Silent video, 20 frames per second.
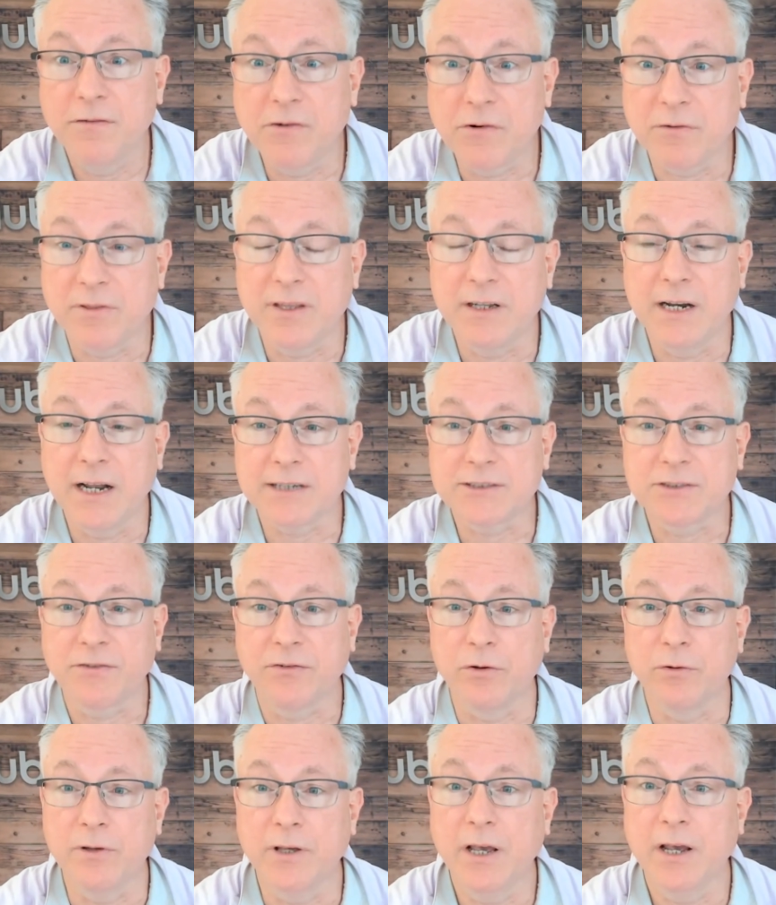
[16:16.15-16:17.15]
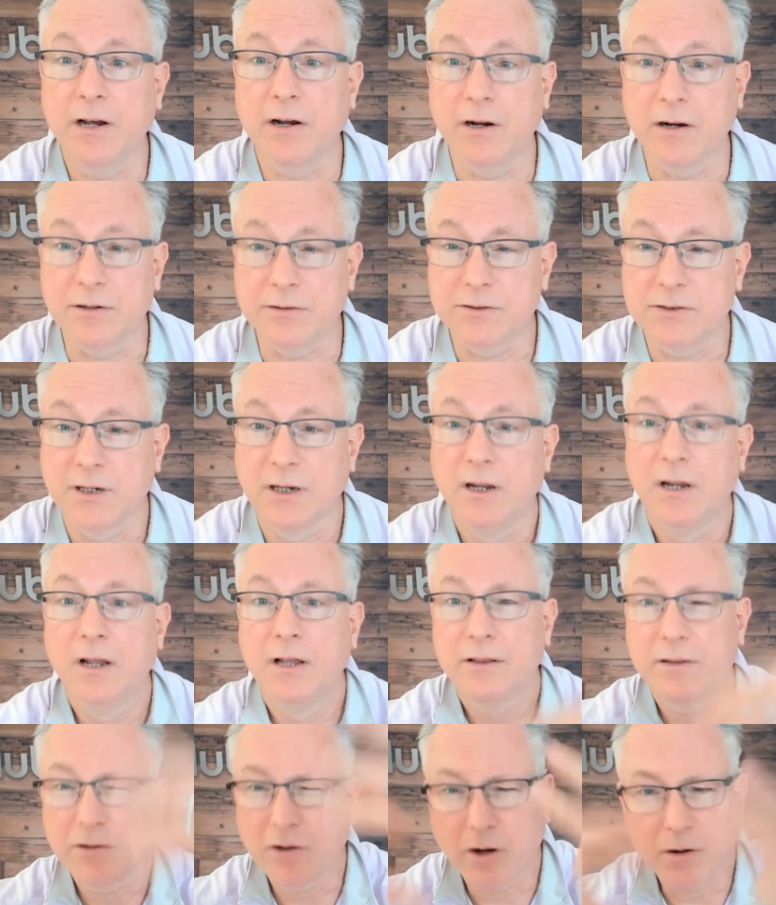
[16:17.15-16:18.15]
over the next few years,
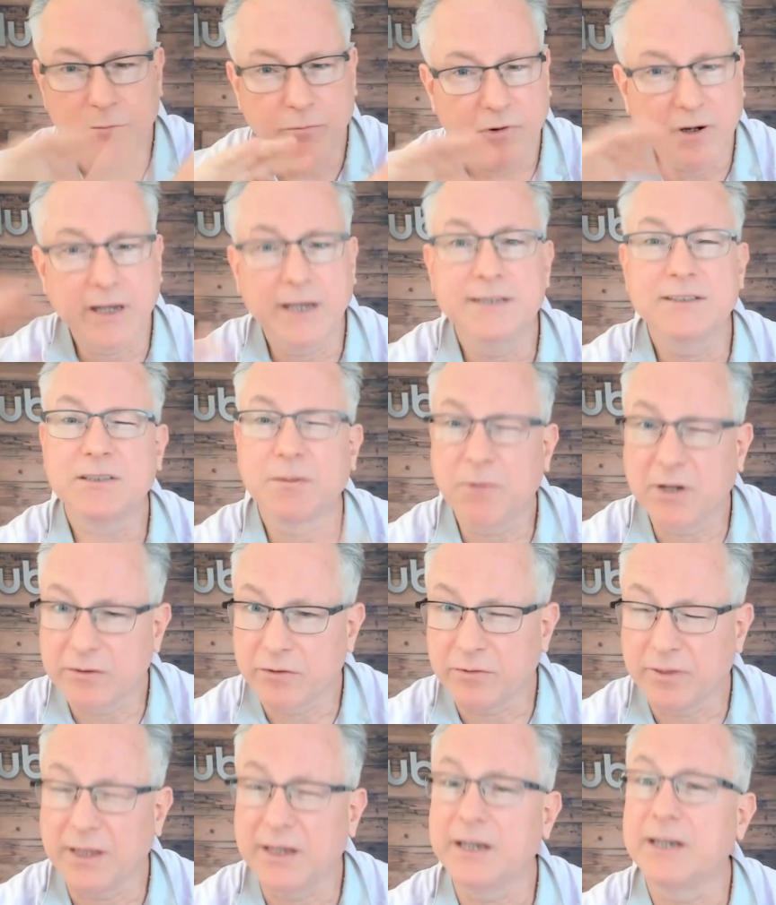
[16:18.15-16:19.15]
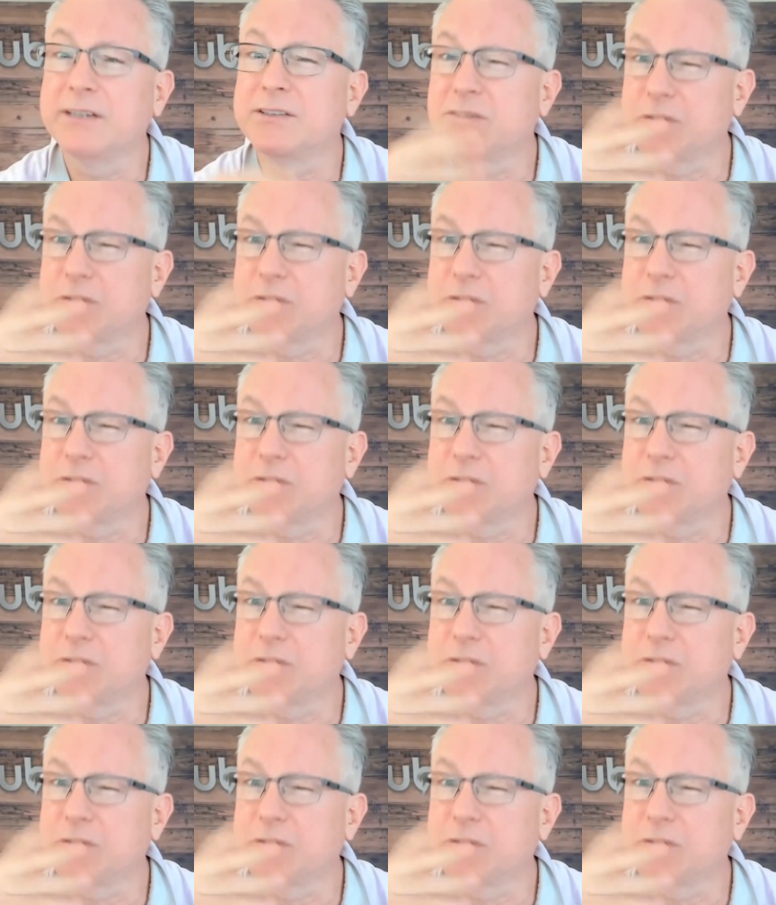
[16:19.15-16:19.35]
they're going to bring in some other things.